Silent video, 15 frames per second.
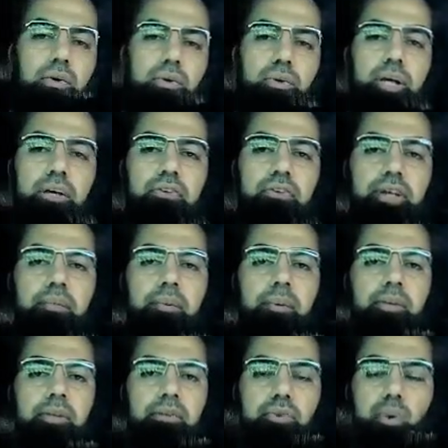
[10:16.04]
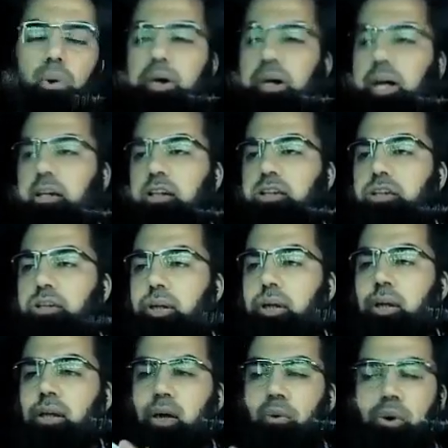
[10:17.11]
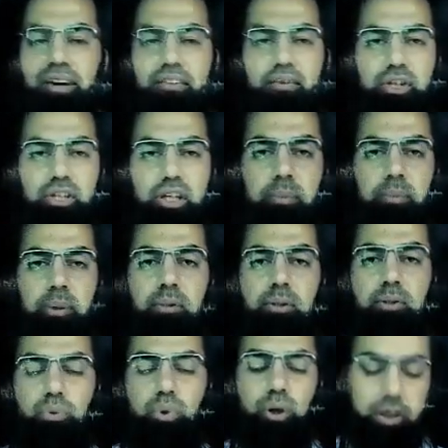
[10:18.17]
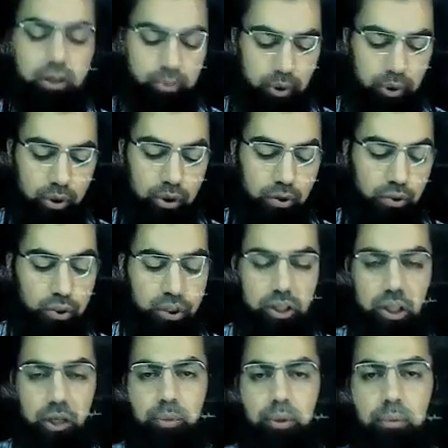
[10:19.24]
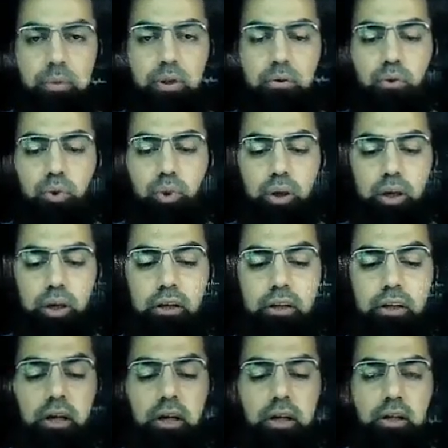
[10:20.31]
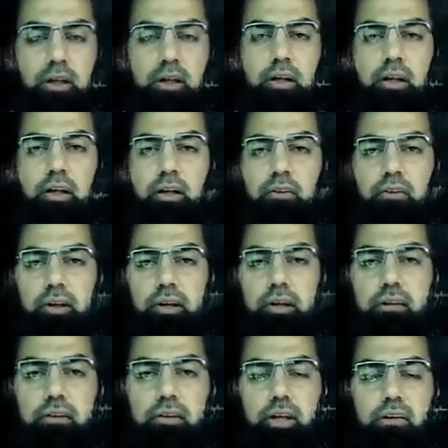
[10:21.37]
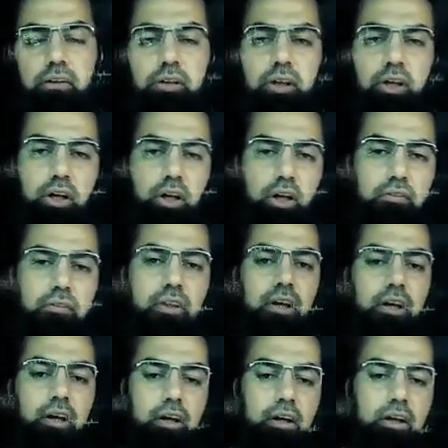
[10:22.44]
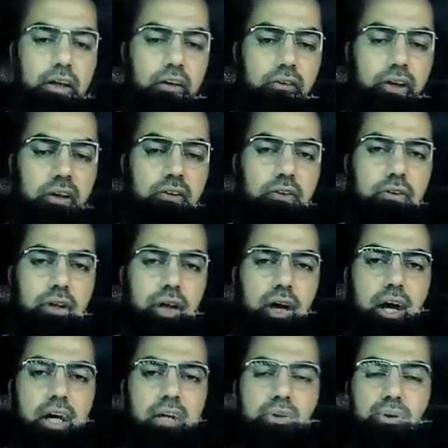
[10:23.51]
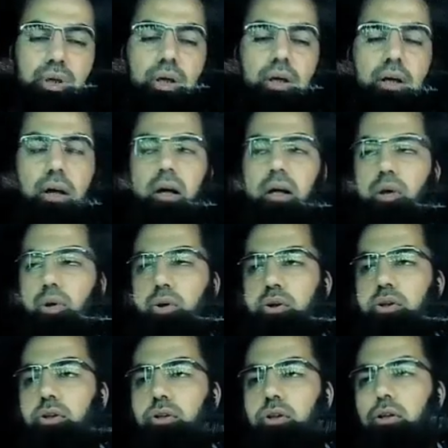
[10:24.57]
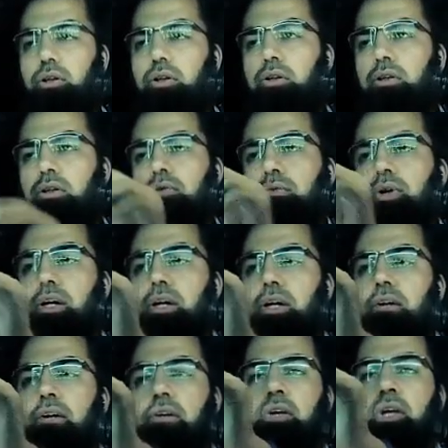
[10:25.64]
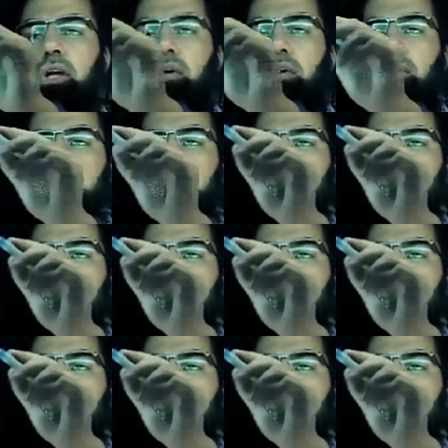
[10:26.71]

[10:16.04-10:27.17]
We can step up this voltage. Now, why we step up this voltage? Because if we step up the voltage, the current will decrease. If the current decreases, I square R losses in the system will decrease. We